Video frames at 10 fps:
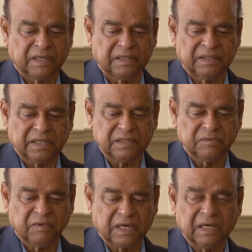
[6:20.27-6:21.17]
And there
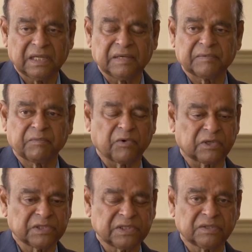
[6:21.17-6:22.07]
is one left,
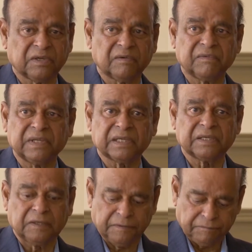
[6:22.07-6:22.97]
process conflict.